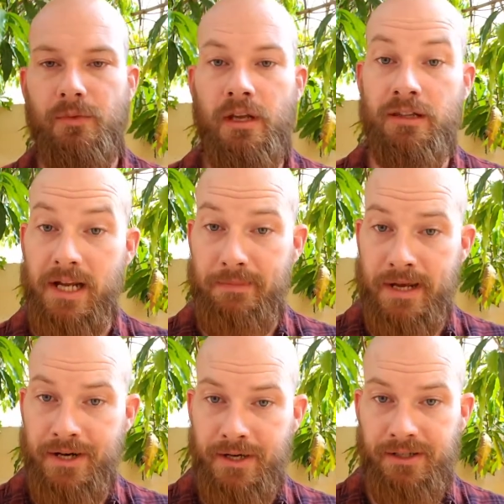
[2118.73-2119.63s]
In like
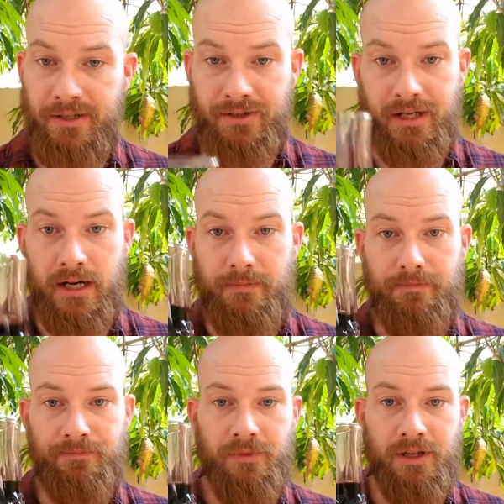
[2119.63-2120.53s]
manner, he took the cup,
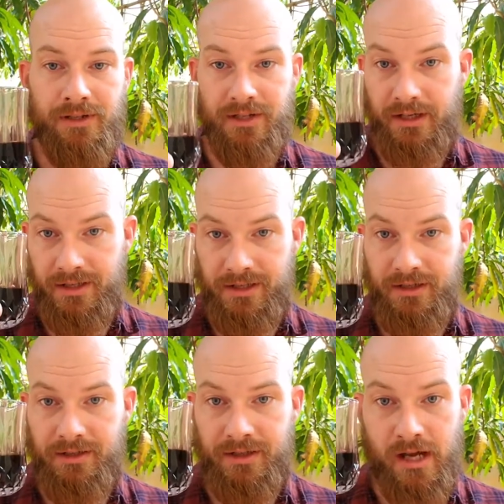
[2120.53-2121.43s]
saying, this
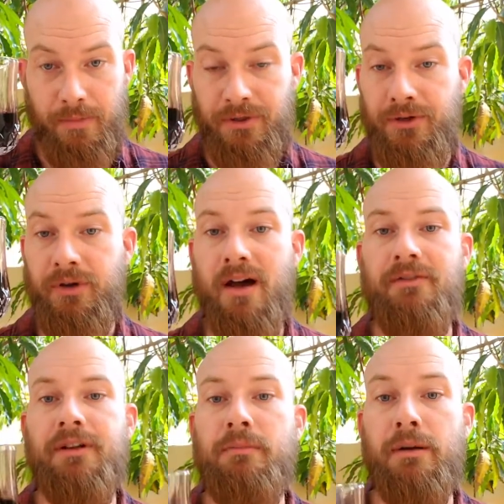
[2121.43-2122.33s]
is the cup of the new
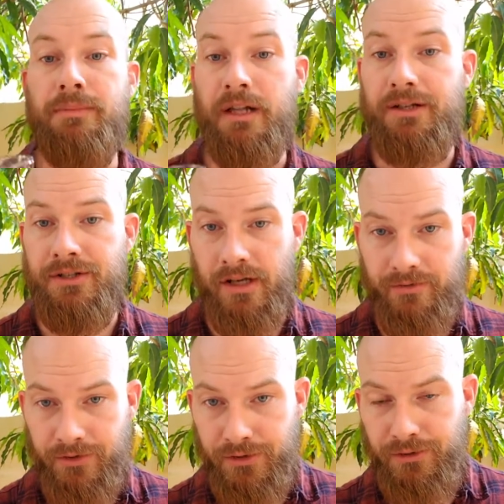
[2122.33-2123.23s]
covenant, my blood shed
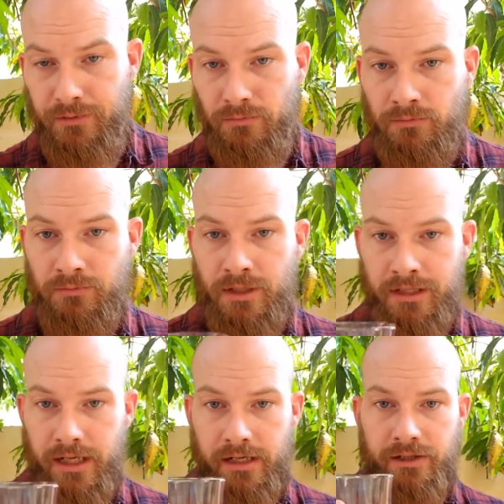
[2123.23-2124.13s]
for you.
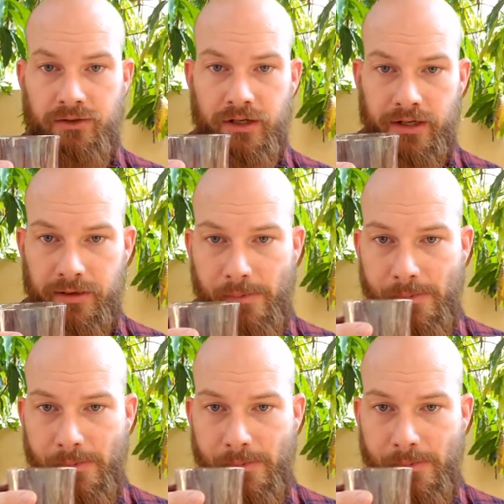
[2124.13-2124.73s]
Take and drink.